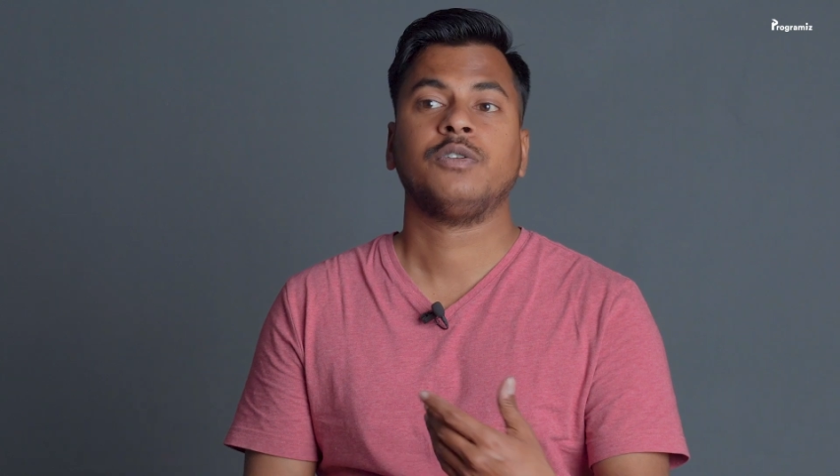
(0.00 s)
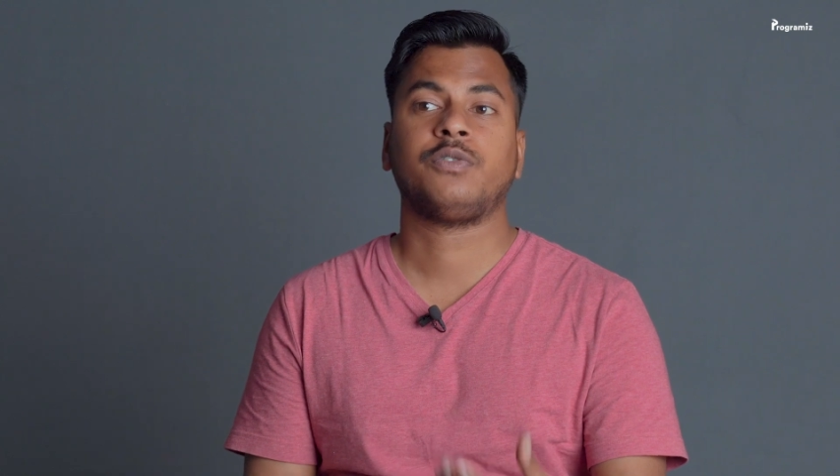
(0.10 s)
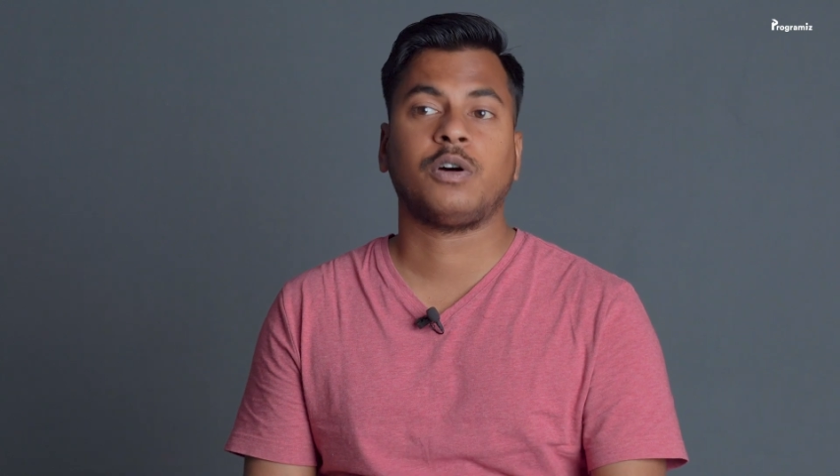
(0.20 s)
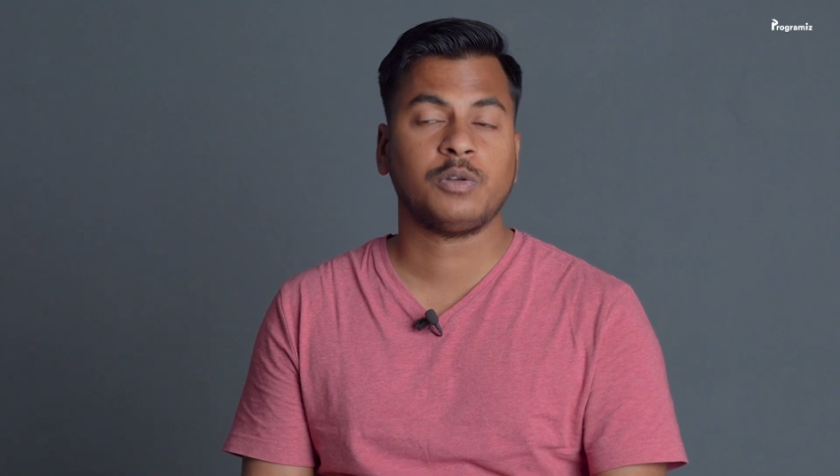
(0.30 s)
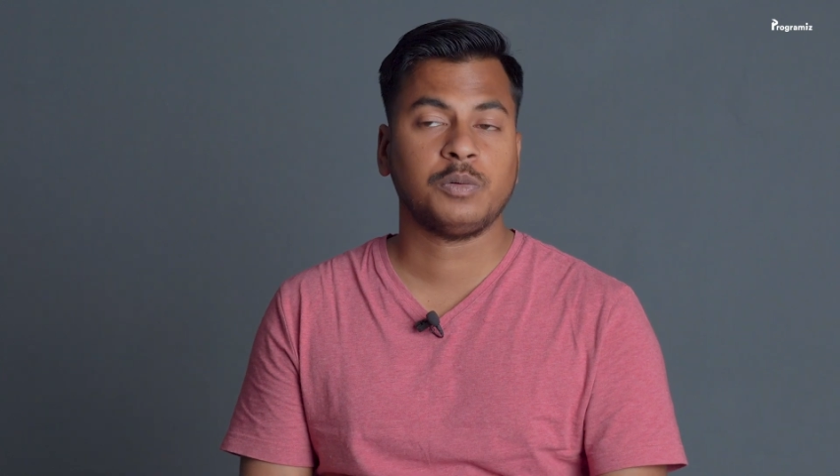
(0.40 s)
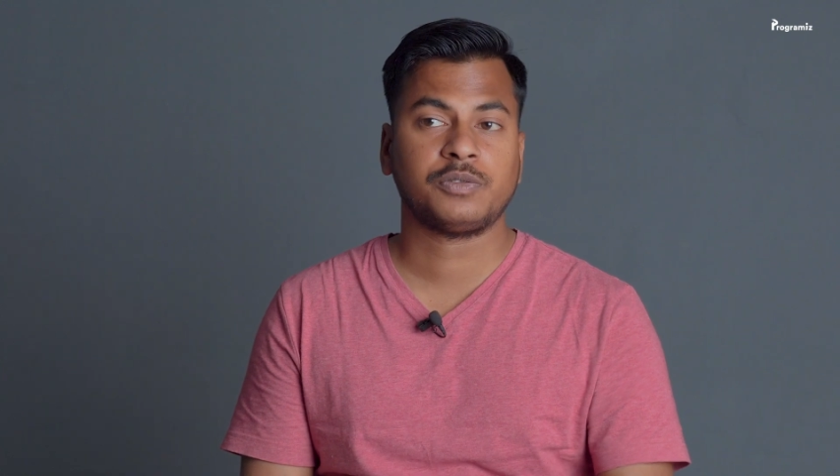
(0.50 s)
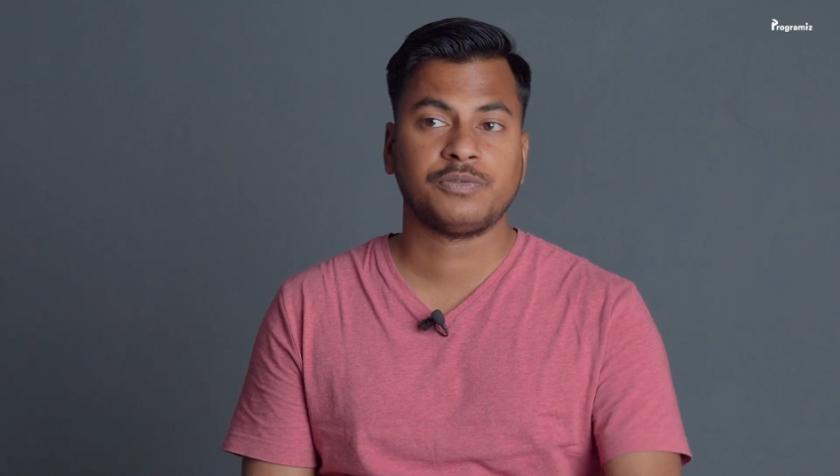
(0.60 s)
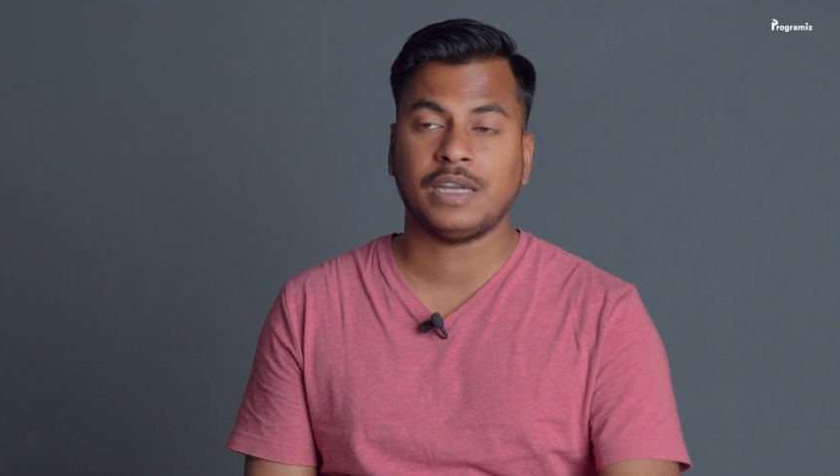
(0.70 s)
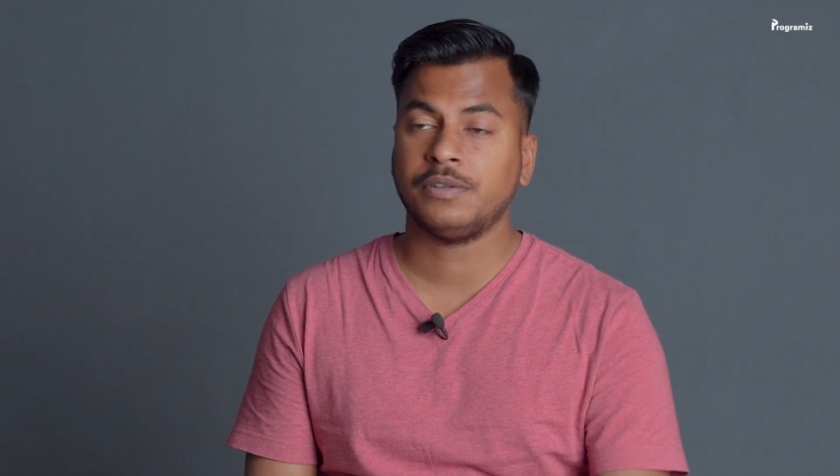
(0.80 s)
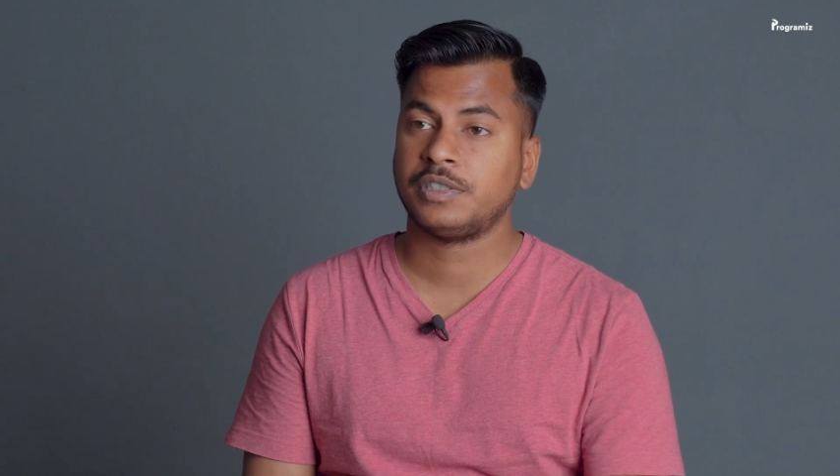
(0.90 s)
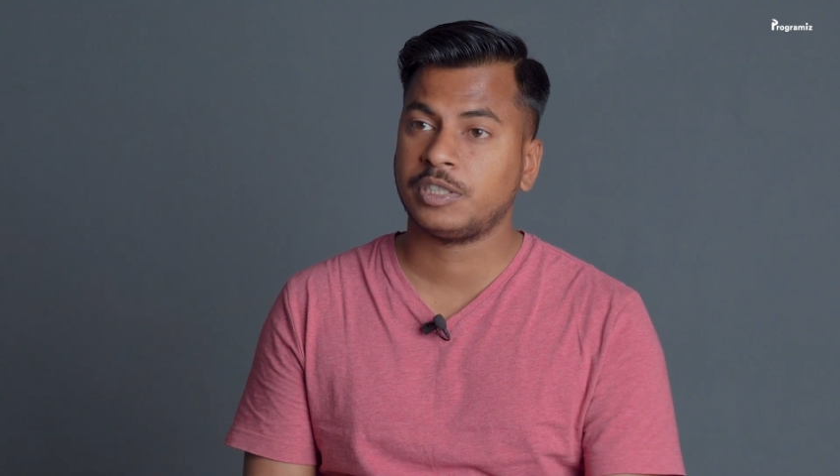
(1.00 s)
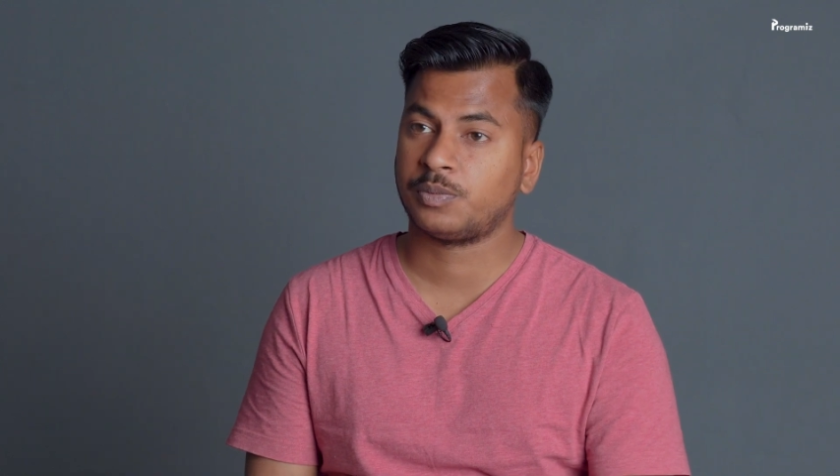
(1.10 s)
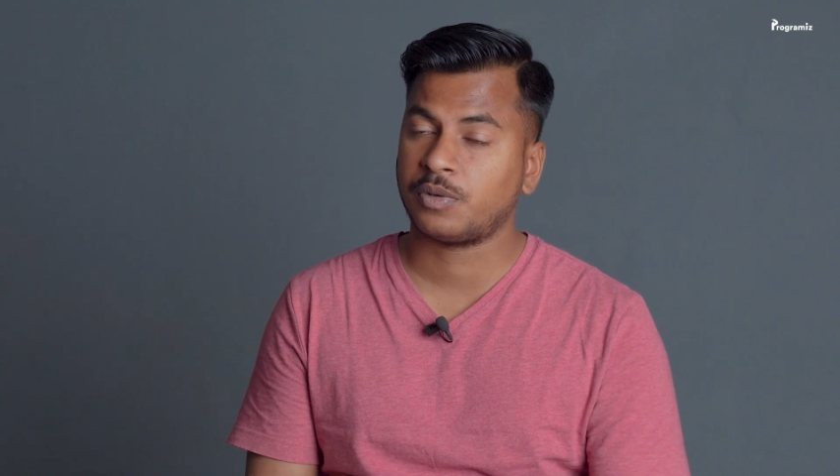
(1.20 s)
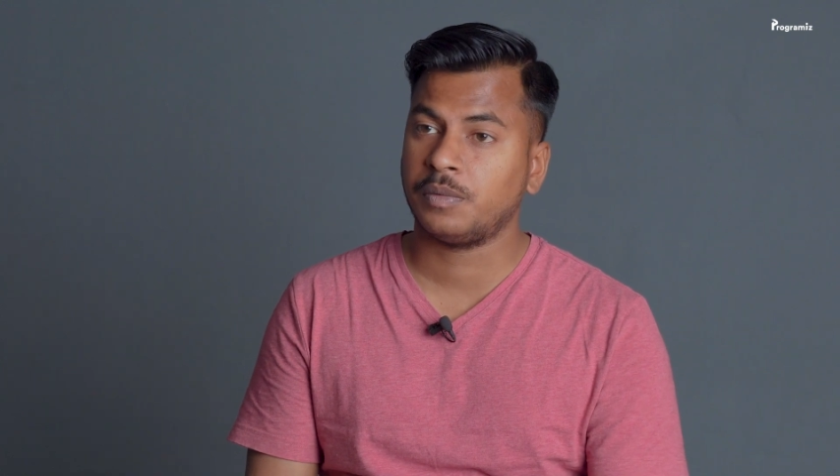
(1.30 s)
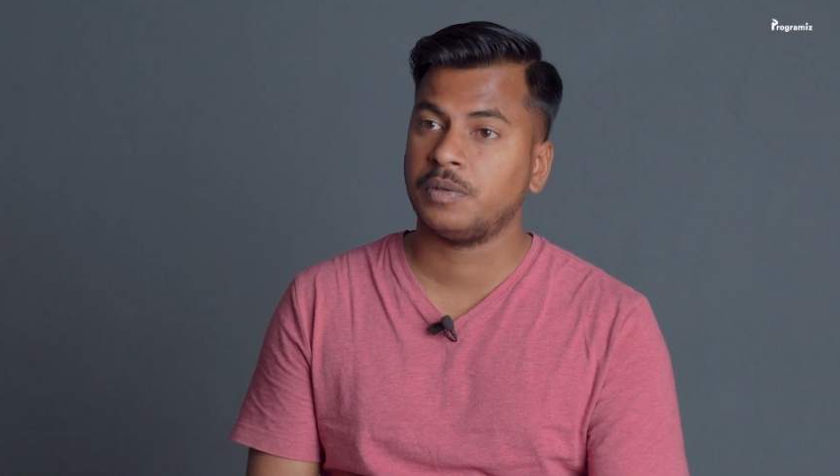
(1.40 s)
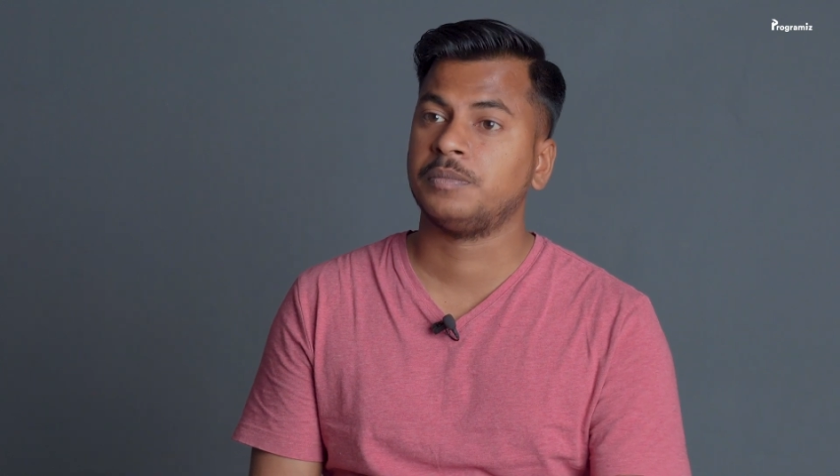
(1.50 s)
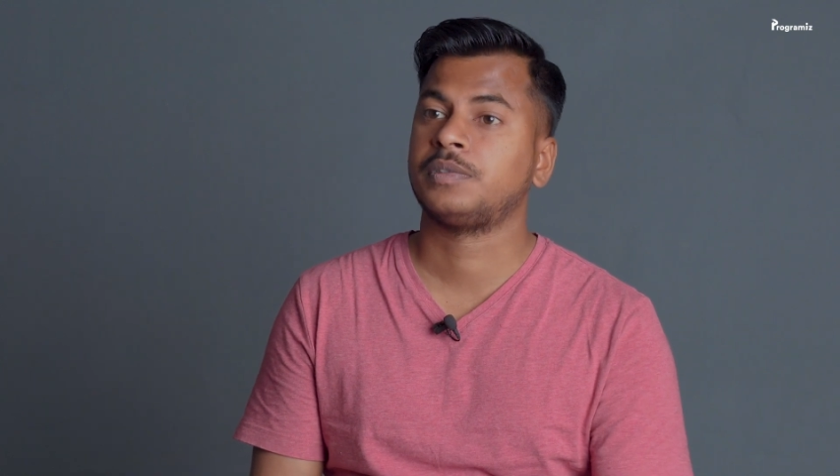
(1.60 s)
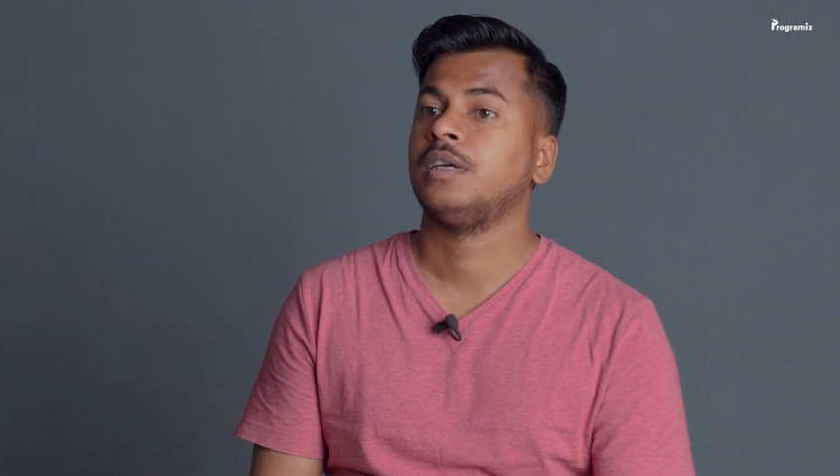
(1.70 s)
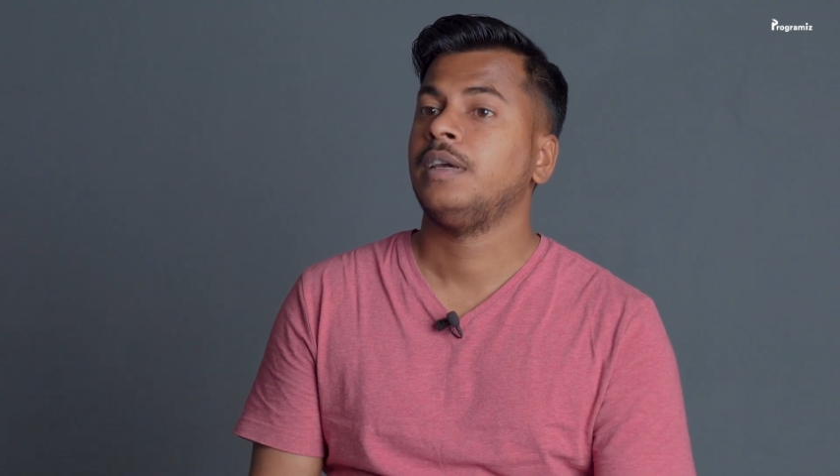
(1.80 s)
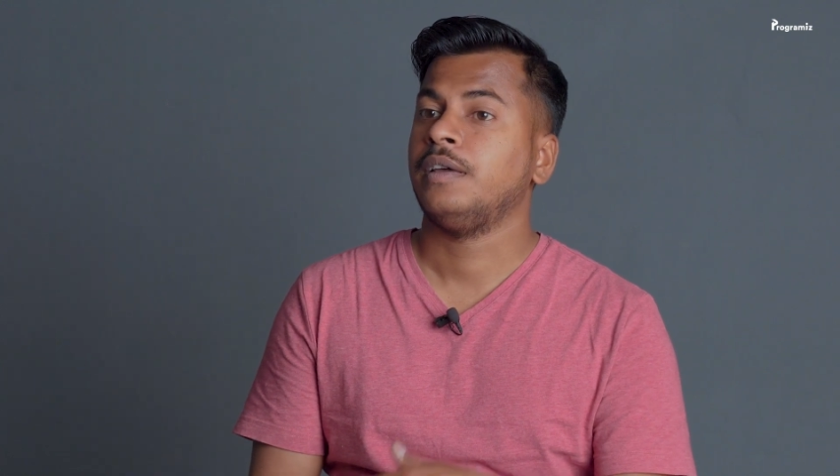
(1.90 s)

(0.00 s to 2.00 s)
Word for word: for loops five or six problems